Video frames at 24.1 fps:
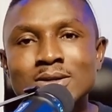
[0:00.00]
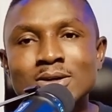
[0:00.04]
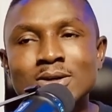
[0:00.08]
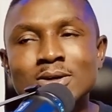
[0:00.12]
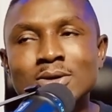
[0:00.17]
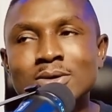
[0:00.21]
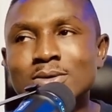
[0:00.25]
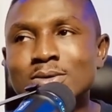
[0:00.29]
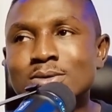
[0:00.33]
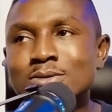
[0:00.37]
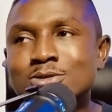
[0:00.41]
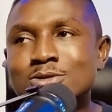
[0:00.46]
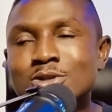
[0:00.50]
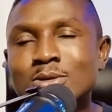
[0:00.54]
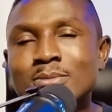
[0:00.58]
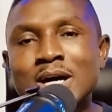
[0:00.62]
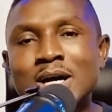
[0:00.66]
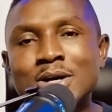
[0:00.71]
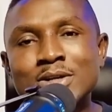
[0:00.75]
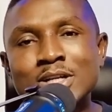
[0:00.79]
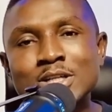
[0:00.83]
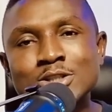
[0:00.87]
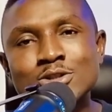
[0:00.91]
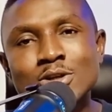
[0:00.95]
Oh,
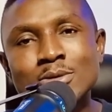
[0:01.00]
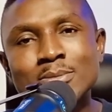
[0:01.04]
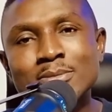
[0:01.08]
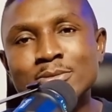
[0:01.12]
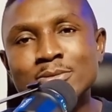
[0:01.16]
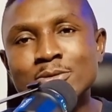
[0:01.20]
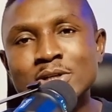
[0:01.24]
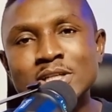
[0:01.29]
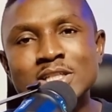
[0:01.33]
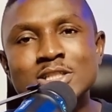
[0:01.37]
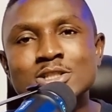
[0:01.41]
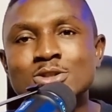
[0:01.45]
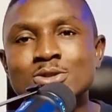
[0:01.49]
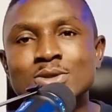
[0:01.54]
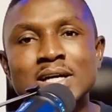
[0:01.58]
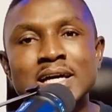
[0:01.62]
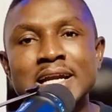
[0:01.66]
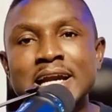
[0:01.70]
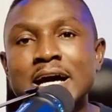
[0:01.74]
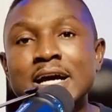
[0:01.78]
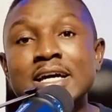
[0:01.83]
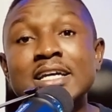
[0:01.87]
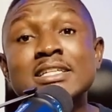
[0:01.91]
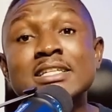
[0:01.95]
somehow nature brings it
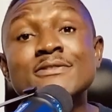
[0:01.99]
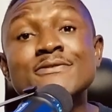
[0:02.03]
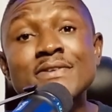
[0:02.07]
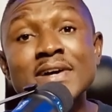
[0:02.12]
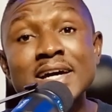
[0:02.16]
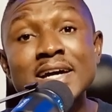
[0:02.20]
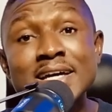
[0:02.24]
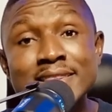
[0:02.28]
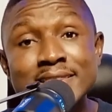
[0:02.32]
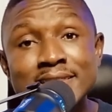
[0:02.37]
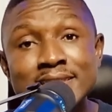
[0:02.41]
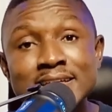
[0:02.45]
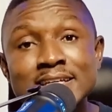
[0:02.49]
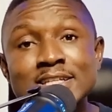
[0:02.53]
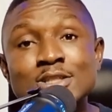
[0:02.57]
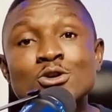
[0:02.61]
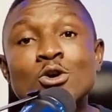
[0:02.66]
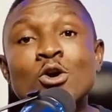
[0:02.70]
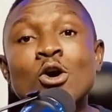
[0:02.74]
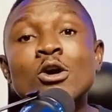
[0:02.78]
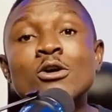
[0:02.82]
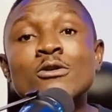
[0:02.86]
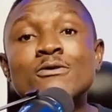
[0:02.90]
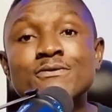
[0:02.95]
together. It's faith. It's
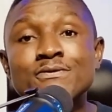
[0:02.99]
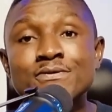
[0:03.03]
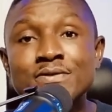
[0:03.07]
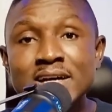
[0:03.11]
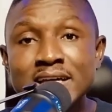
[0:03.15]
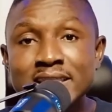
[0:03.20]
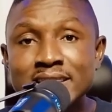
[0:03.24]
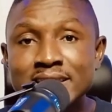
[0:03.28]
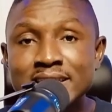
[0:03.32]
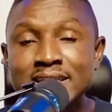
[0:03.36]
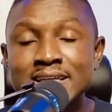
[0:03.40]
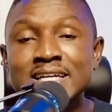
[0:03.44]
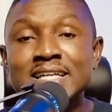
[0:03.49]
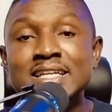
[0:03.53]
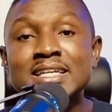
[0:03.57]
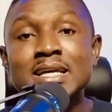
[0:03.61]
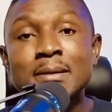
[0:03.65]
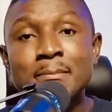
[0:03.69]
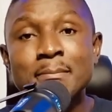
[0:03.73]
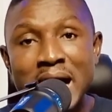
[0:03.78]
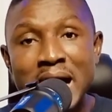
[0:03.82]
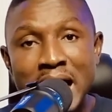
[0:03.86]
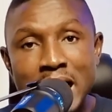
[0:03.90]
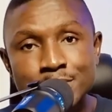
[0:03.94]
called faith in the
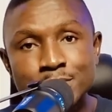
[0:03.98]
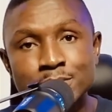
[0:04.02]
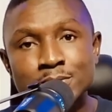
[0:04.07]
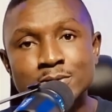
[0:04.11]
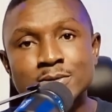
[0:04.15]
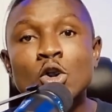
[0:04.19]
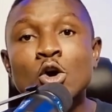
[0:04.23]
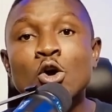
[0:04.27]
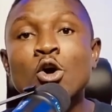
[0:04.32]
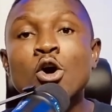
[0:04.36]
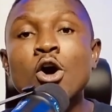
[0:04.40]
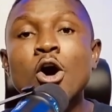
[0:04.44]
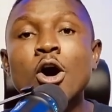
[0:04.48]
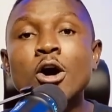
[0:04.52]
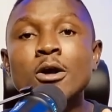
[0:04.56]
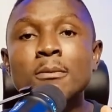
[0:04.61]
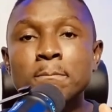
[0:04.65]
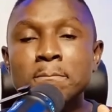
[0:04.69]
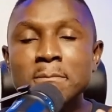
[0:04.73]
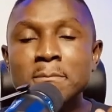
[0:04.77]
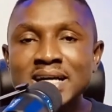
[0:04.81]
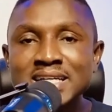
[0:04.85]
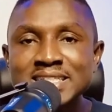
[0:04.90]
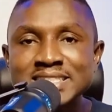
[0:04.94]
Bible. God
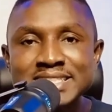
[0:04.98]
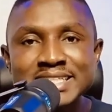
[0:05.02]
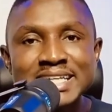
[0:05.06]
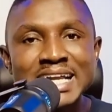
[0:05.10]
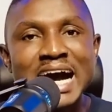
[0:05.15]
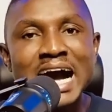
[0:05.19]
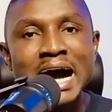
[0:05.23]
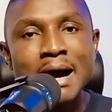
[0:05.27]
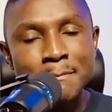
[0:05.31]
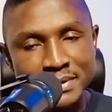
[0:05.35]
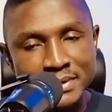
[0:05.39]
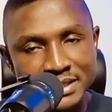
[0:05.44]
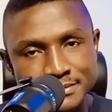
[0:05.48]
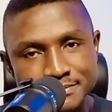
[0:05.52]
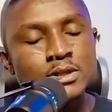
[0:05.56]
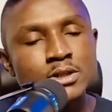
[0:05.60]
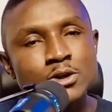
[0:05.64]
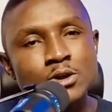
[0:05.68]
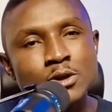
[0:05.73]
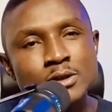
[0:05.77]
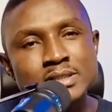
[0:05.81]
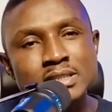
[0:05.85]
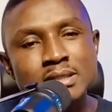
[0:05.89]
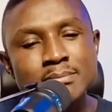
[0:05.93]
makes it happen.
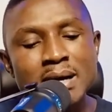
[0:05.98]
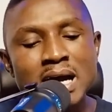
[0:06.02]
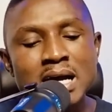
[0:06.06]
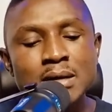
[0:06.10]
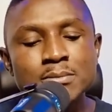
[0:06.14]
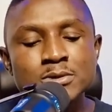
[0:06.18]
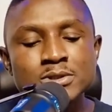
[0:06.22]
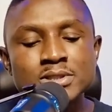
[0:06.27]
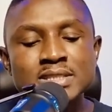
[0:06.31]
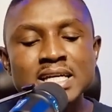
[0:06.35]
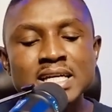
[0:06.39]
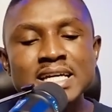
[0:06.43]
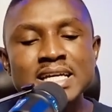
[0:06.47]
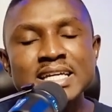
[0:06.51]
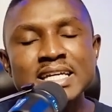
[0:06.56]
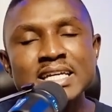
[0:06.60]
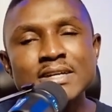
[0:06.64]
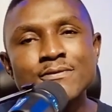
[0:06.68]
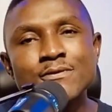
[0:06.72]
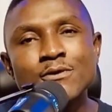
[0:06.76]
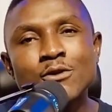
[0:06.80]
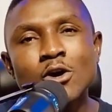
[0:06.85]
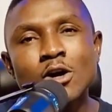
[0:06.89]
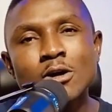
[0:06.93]
Does the Bible say,
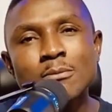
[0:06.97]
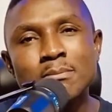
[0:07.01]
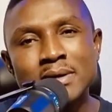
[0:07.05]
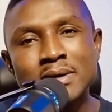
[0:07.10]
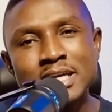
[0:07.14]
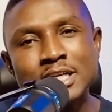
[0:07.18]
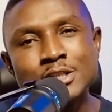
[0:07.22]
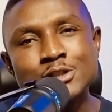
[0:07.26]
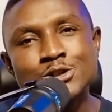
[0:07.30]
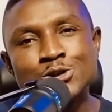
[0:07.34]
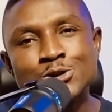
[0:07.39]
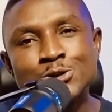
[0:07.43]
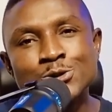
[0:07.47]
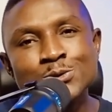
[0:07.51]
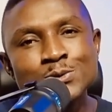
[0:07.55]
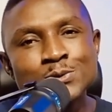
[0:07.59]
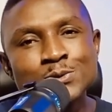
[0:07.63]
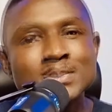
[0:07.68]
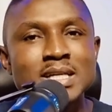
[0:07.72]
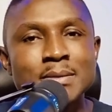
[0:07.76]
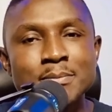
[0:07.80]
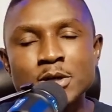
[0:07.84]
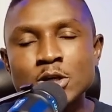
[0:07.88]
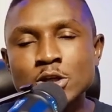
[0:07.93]
if God bless you?
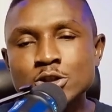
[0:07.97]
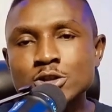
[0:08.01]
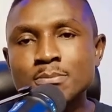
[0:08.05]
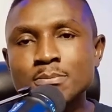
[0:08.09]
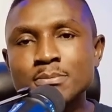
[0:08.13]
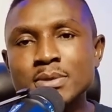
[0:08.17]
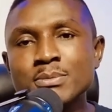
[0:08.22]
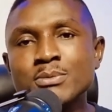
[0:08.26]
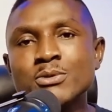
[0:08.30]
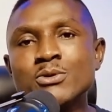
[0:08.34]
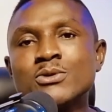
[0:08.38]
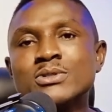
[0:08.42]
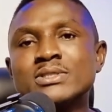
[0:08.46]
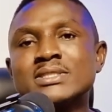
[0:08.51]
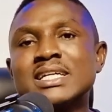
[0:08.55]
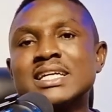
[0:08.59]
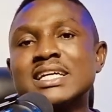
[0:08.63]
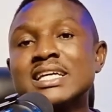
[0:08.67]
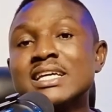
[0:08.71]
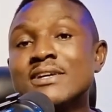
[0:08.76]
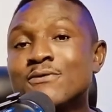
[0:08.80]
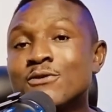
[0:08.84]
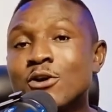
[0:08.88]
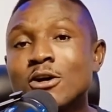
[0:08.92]
Because some people will say,
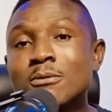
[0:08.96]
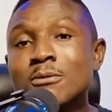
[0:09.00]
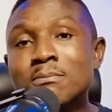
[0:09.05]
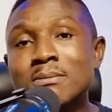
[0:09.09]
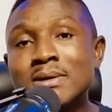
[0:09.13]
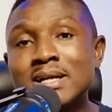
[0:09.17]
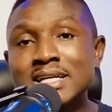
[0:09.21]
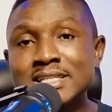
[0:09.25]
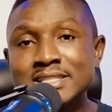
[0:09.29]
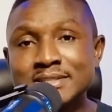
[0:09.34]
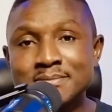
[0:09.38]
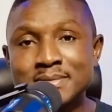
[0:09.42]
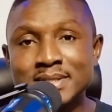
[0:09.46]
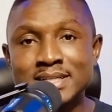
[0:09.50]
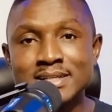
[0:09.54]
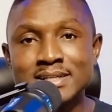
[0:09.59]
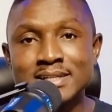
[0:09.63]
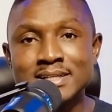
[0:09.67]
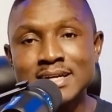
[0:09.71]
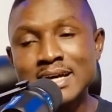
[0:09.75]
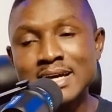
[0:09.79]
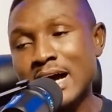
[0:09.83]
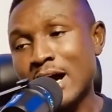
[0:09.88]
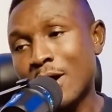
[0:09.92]
if God bless me,
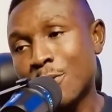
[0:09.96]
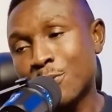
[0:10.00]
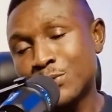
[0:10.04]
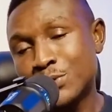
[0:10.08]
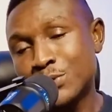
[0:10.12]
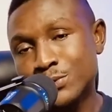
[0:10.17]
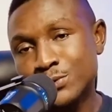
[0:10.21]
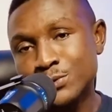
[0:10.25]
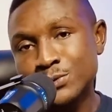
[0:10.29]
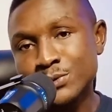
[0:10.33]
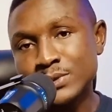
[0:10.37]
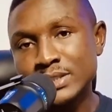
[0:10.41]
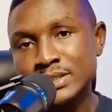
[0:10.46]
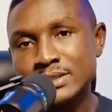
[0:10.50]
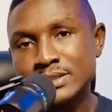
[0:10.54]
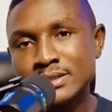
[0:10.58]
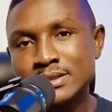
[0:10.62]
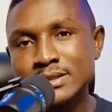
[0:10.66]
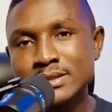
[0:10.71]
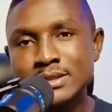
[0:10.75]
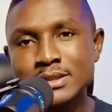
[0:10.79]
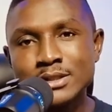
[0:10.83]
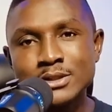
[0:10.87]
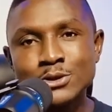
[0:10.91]
I will do this.
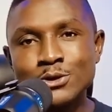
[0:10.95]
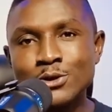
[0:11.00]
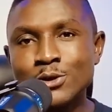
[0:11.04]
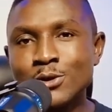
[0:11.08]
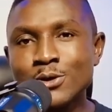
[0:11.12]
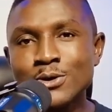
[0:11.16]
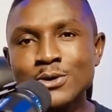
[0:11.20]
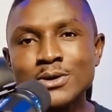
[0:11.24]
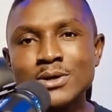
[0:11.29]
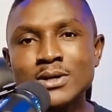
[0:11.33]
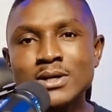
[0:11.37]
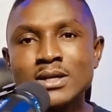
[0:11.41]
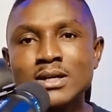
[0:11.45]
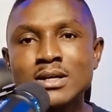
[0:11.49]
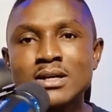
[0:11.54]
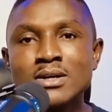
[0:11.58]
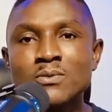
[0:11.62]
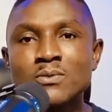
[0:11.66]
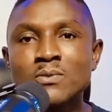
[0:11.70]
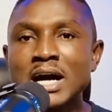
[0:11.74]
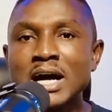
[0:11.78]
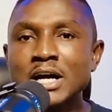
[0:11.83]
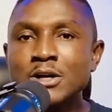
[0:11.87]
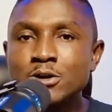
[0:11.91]
No.
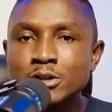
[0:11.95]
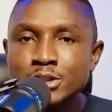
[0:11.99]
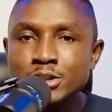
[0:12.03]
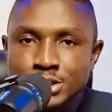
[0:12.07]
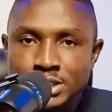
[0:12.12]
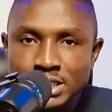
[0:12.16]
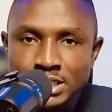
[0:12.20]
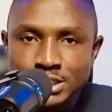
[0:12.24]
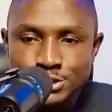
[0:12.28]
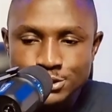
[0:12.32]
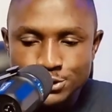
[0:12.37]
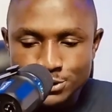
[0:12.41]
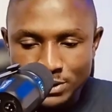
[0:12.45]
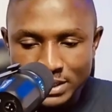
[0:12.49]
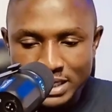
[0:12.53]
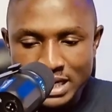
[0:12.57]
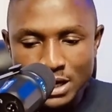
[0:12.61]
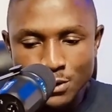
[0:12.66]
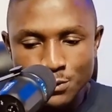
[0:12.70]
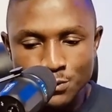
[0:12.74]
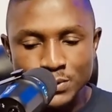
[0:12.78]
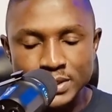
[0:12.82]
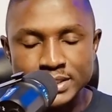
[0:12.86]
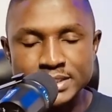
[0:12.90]
Why not change your
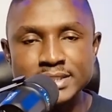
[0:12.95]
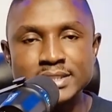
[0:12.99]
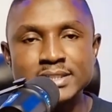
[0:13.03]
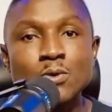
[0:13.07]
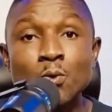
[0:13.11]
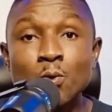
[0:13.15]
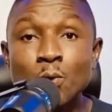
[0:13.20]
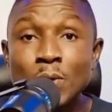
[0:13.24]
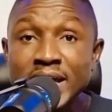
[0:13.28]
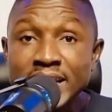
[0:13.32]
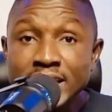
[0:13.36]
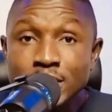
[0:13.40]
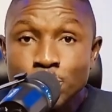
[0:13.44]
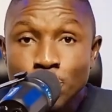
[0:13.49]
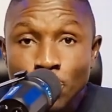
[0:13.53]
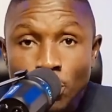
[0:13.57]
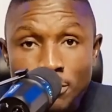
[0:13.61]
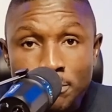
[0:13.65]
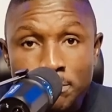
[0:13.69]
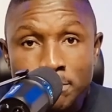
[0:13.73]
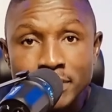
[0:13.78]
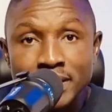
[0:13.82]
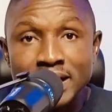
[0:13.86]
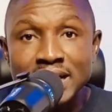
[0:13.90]
language? When
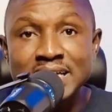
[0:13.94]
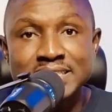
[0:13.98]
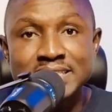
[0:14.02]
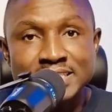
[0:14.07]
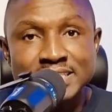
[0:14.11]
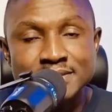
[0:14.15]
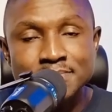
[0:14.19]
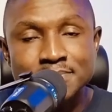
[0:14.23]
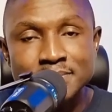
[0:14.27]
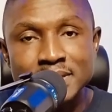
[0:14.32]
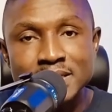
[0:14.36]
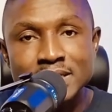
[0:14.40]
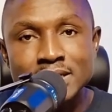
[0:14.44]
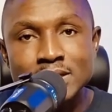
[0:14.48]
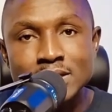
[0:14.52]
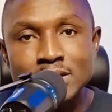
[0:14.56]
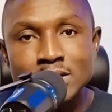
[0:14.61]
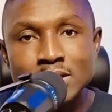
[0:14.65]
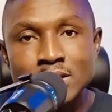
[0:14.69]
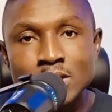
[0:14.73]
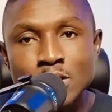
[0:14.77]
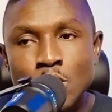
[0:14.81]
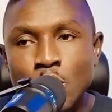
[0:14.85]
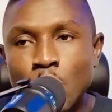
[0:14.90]
God blesses me.
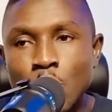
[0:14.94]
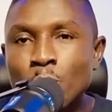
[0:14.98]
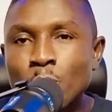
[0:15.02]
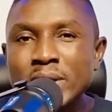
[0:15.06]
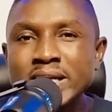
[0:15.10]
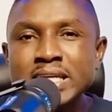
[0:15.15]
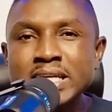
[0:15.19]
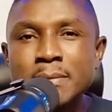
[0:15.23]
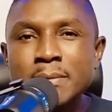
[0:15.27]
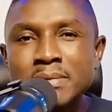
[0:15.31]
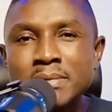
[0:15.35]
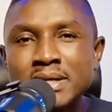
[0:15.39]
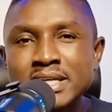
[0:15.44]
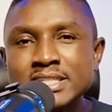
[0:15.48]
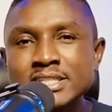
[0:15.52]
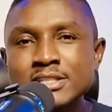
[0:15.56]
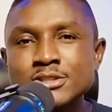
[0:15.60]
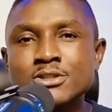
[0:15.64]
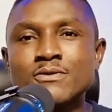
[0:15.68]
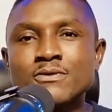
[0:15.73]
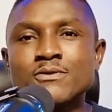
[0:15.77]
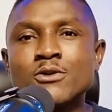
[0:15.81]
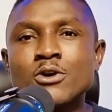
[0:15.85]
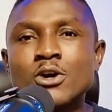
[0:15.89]
Or when the
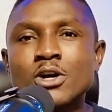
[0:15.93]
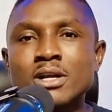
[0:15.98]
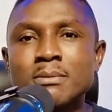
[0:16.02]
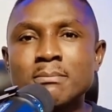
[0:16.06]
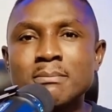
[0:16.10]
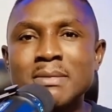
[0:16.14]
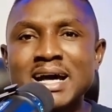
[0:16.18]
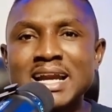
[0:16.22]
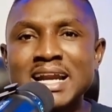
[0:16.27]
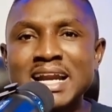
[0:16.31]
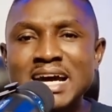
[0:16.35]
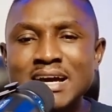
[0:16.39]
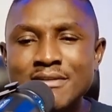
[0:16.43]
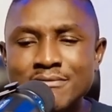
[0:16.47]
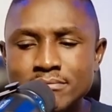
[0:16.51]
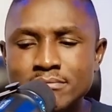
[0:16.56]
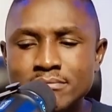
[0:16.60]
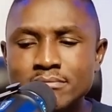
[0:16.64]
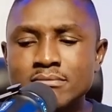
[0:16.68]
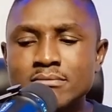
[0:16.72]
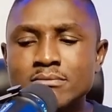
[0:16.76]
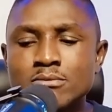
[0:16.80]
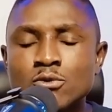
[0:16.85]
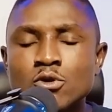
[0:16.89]
blessings of God in my life
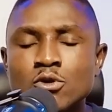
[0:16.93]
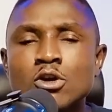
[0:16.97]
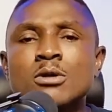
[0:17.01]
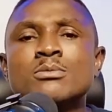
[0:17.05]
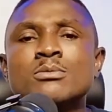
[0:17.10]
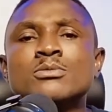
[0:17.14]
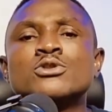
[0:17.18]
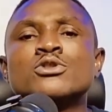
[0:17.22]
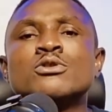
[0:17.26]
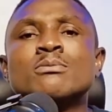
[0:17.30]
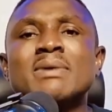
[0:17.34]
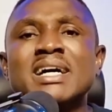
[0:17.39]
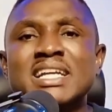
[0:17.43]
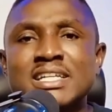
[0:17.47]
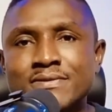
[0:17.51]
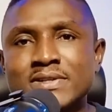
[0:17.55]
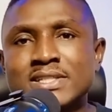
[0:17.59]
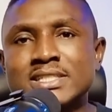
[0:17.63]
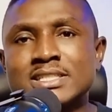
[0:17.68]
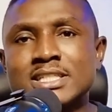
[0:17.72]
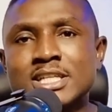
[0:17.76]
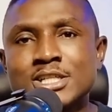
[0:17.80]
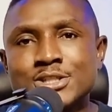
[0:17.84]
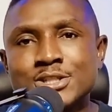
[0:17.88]
comes to
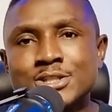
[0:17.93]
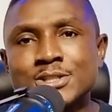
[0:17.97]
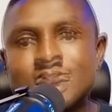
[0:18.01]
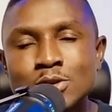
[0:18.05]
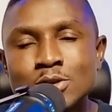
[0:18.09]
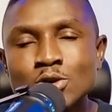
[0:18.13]
manifestation.